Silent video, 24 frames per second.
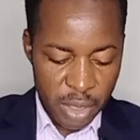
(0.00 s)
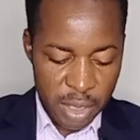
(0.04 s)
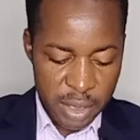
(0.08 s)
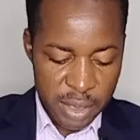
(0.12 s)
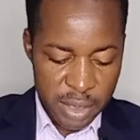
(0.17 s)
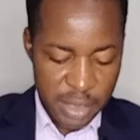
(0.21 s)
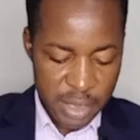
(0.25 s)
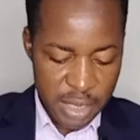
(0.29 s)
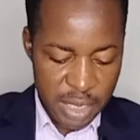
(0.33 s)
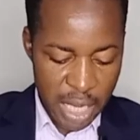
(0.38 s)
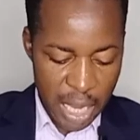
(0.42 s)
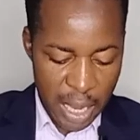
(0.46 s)

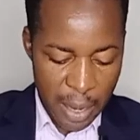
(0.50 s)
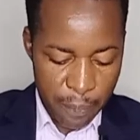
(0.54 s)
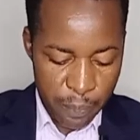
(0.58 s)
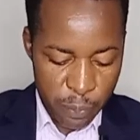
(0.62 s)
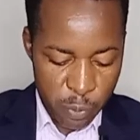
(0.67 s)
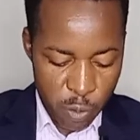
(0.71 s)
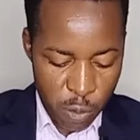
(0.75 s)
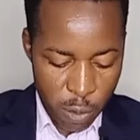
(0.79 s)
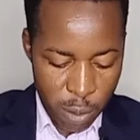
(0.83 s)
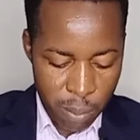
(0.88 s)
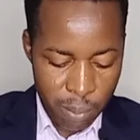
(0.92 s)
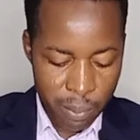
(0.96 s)
step
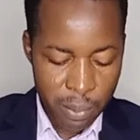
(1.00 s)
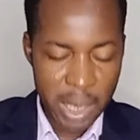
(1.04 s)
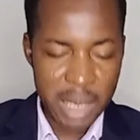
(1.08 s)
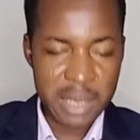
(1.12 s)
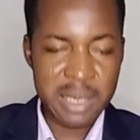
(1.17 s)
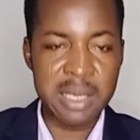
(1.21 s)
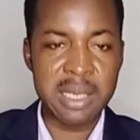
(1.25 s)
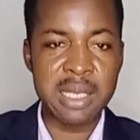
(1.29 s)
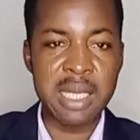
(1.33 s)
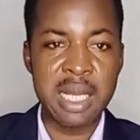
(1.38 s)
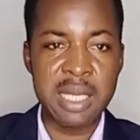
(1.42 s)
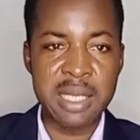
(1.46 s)

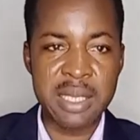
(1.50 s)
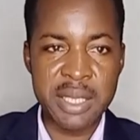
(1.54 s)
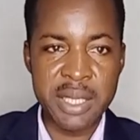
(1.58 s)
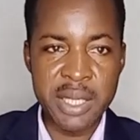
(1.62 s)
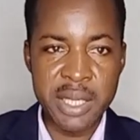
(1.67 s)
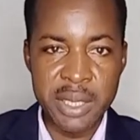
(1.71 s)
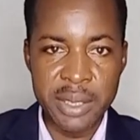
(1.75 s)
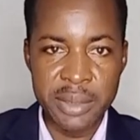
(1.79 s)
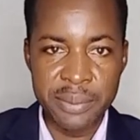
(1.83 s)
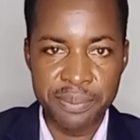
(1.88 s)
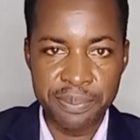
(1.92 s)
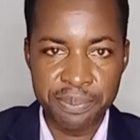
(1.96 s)
number
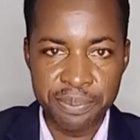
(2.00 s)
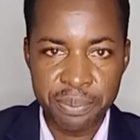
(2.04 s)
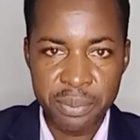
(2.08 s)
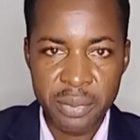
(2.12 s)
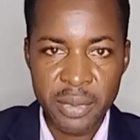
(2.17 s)
13.